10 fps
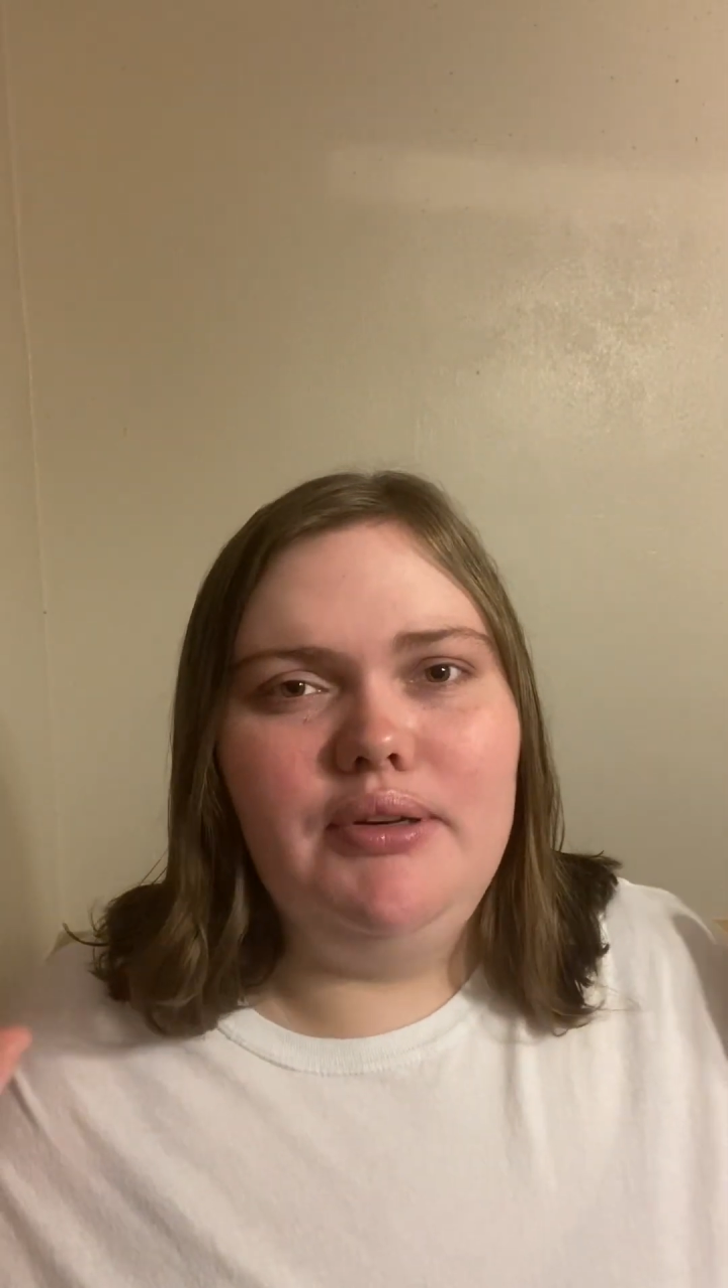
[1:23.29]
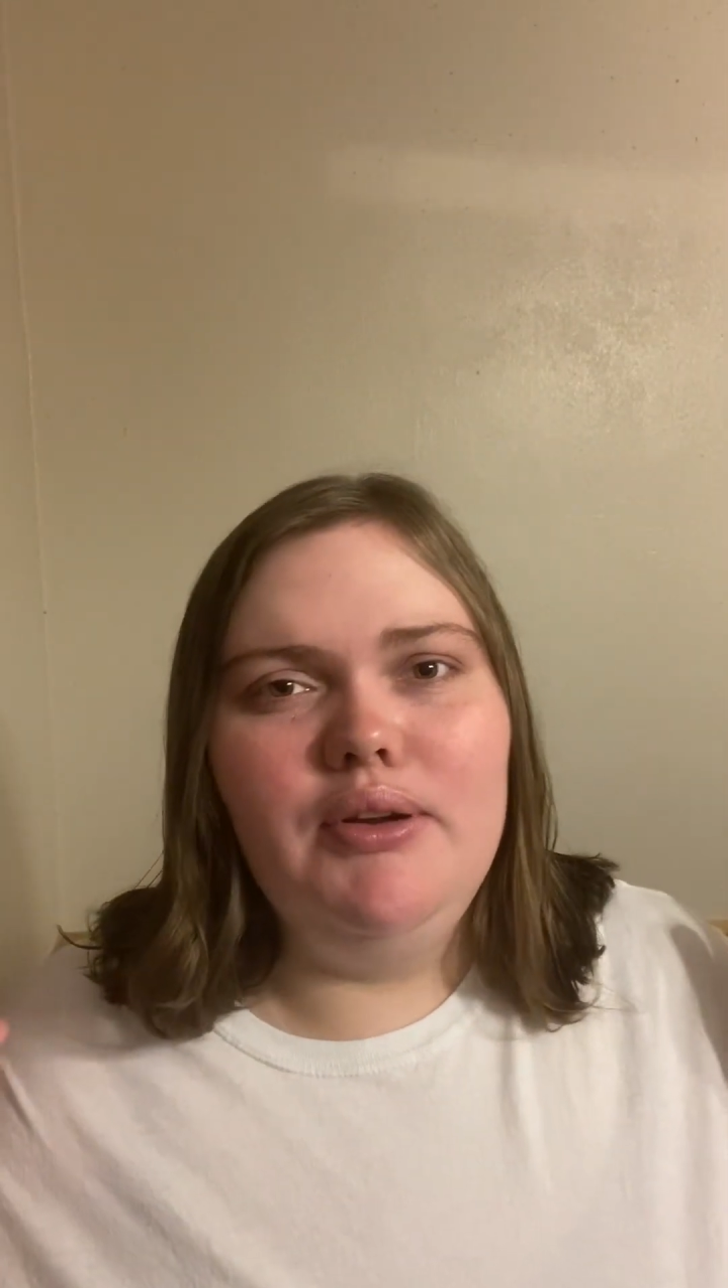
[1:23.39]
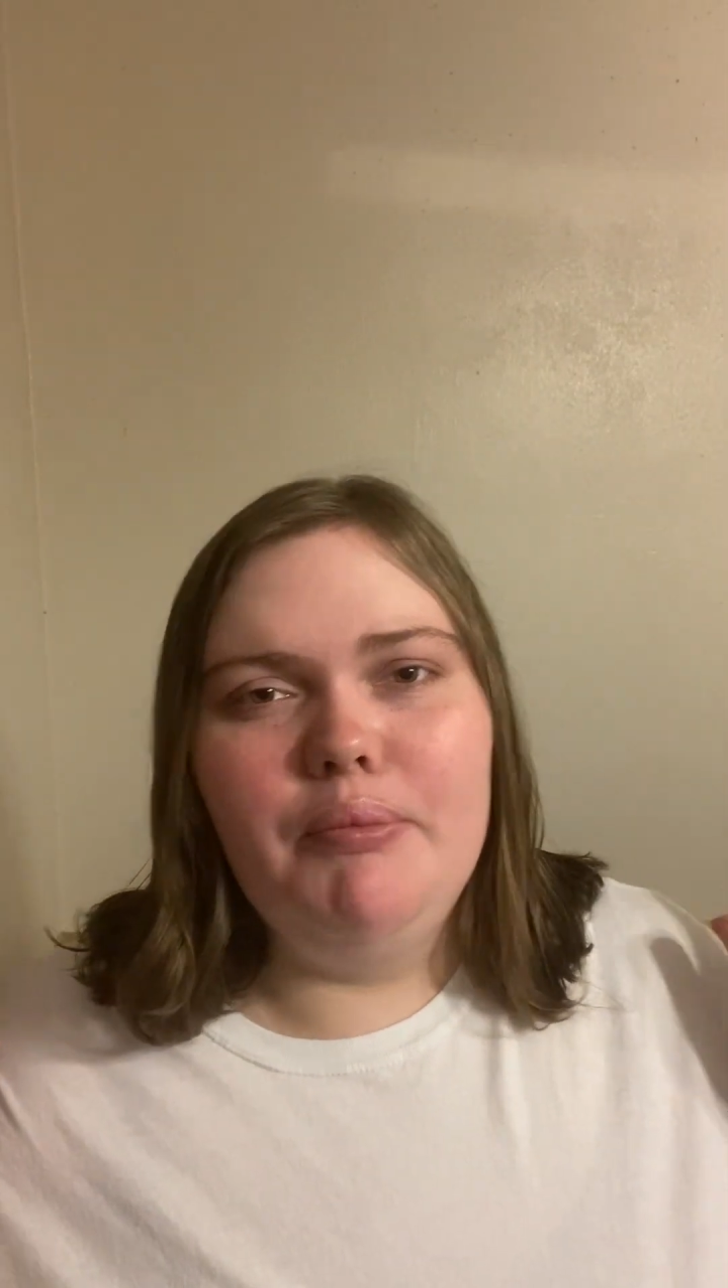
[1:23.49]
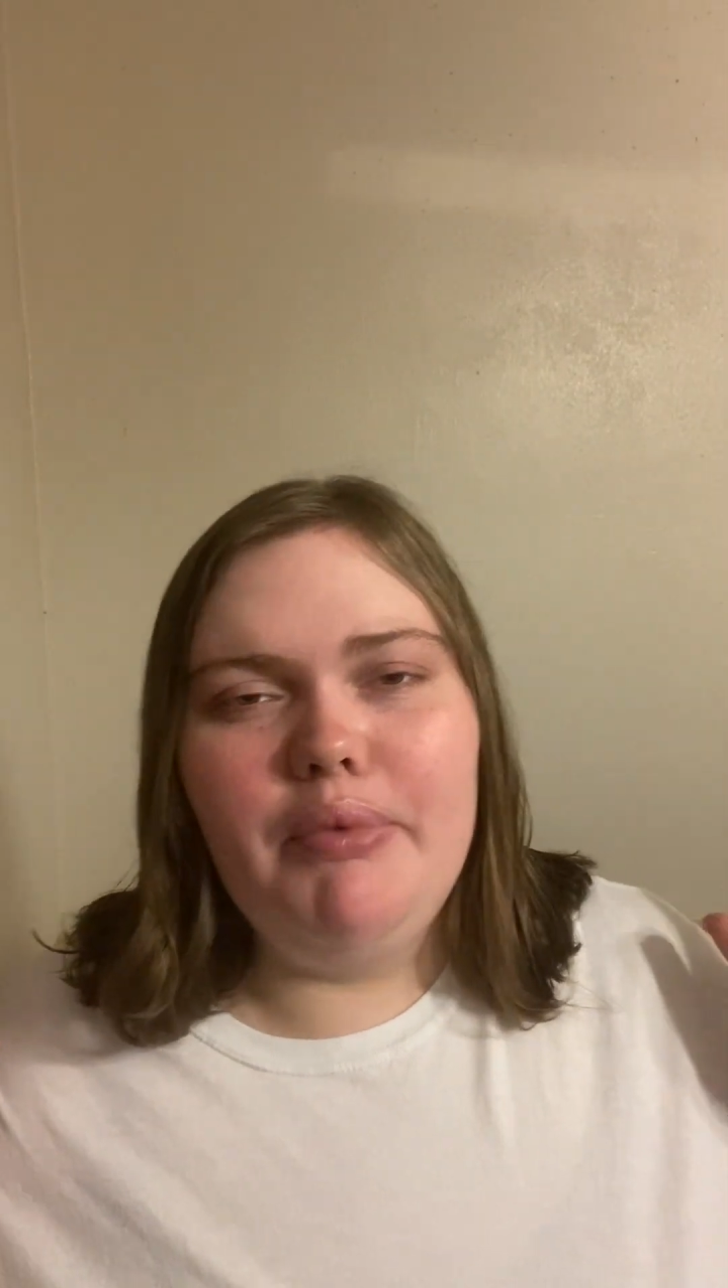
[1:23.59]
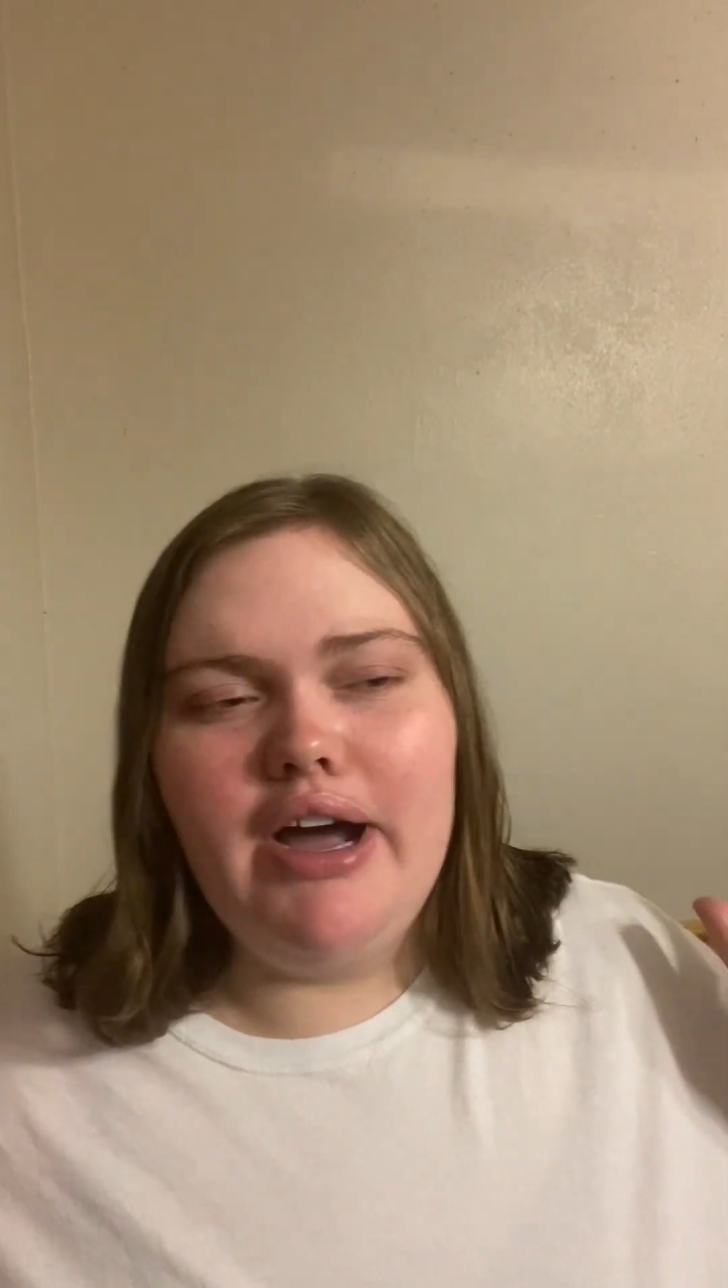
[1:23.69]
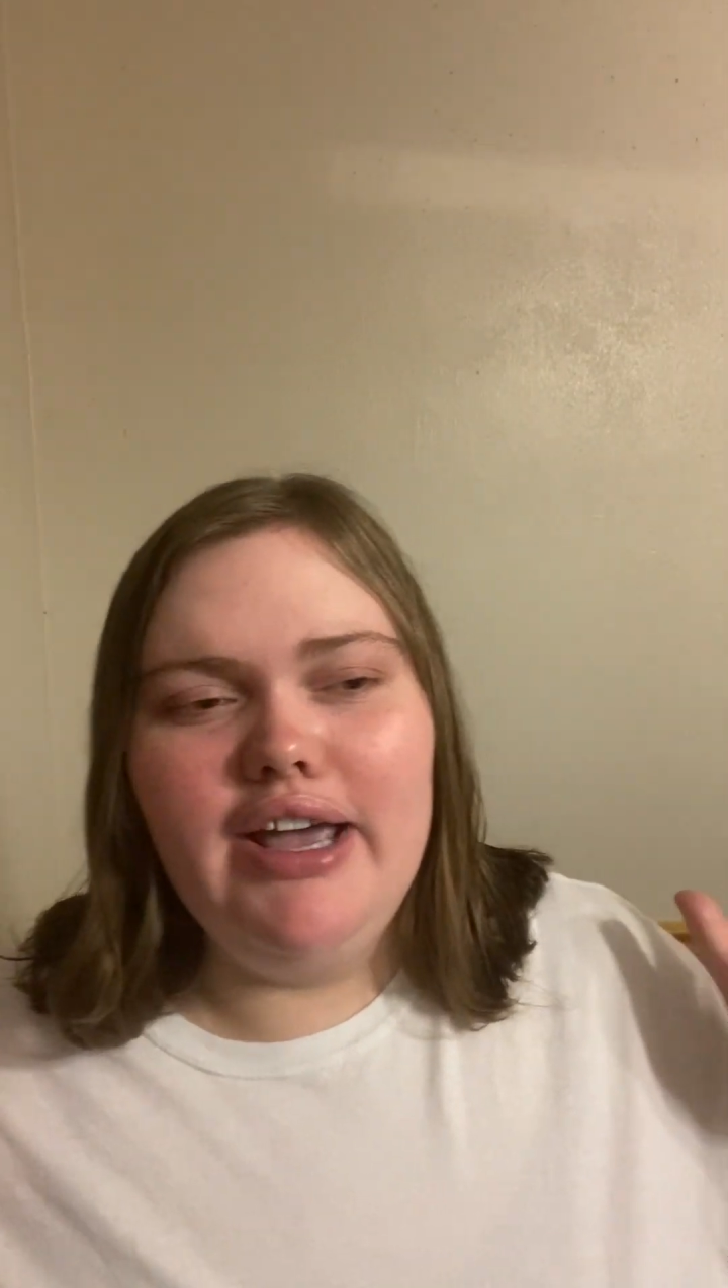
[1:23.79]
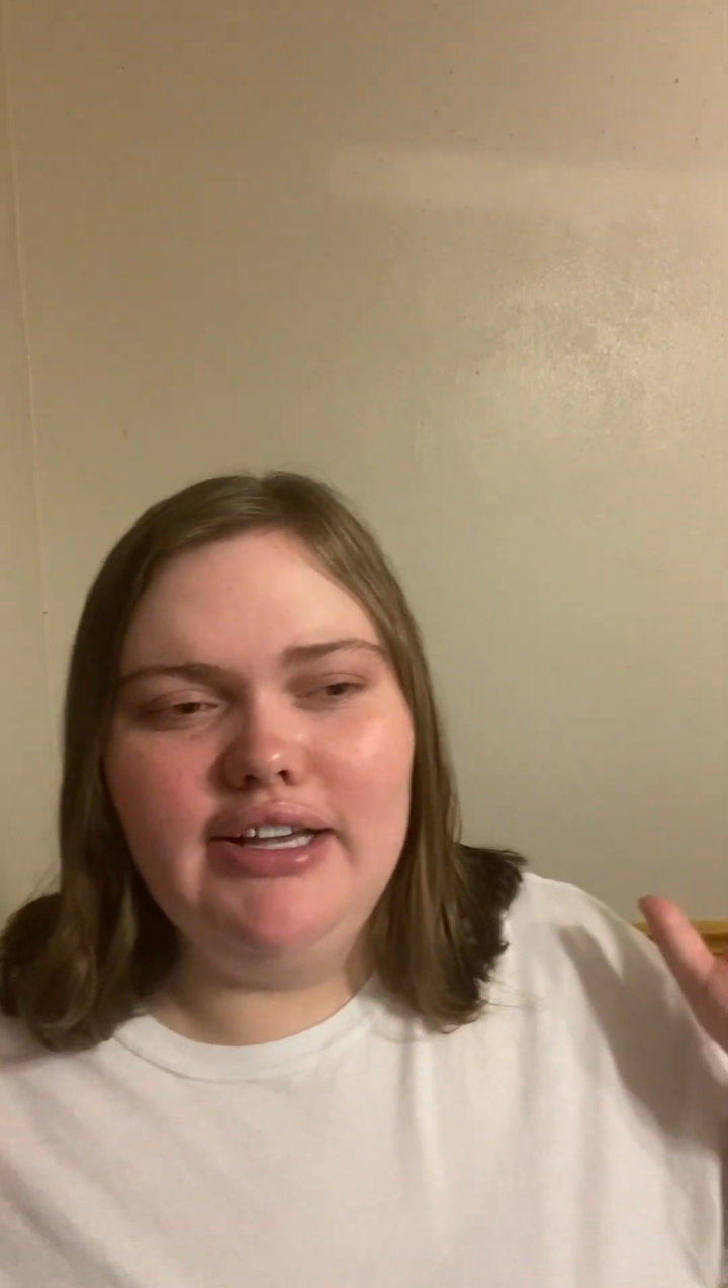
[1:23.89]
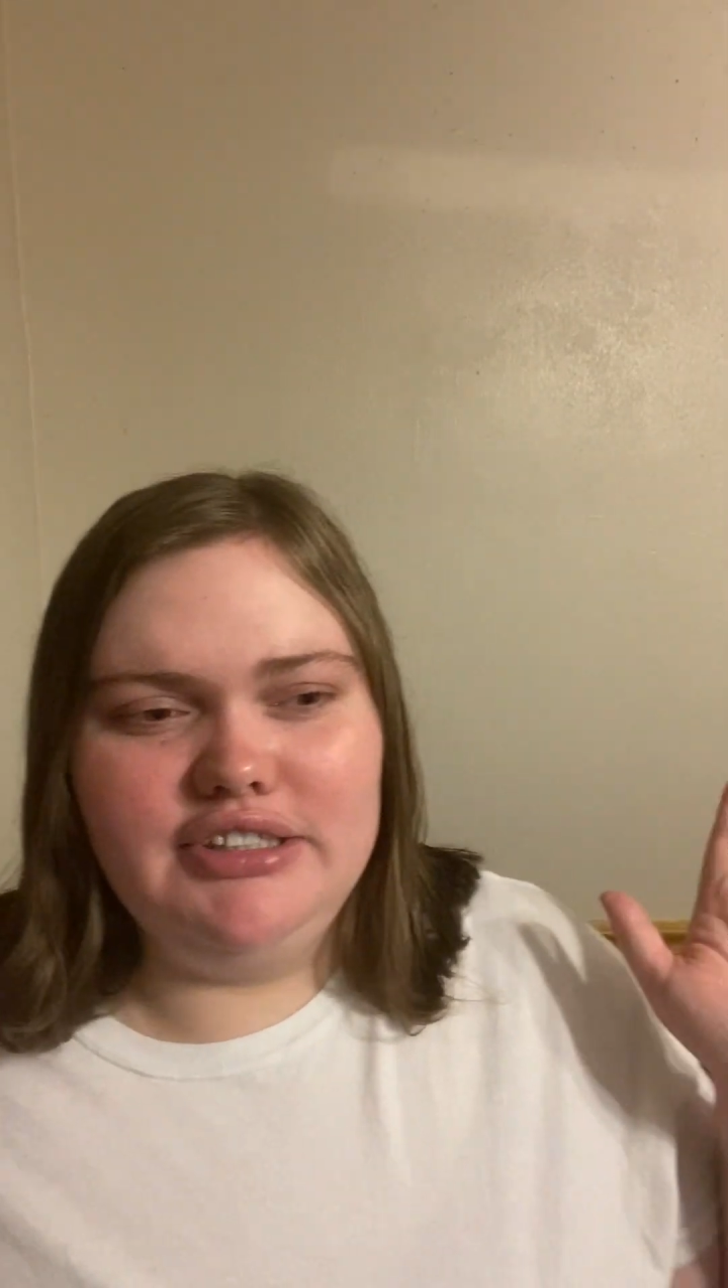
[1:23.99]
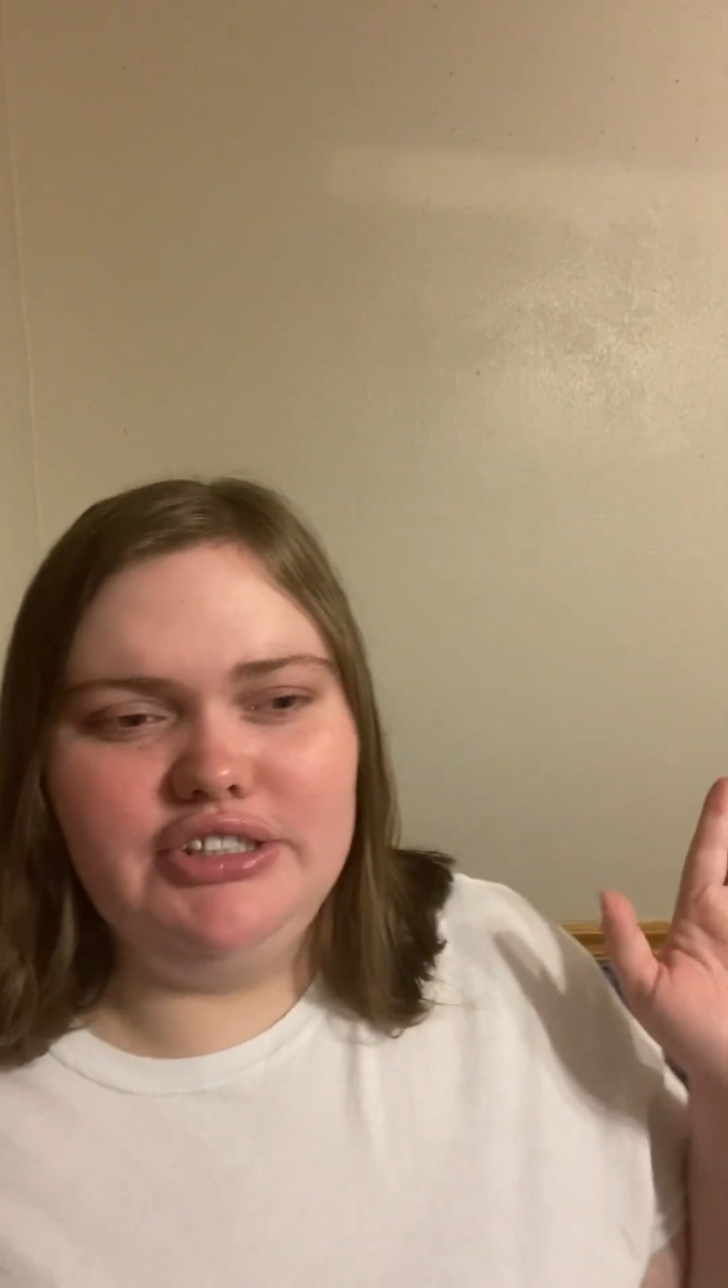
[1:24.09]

you buy a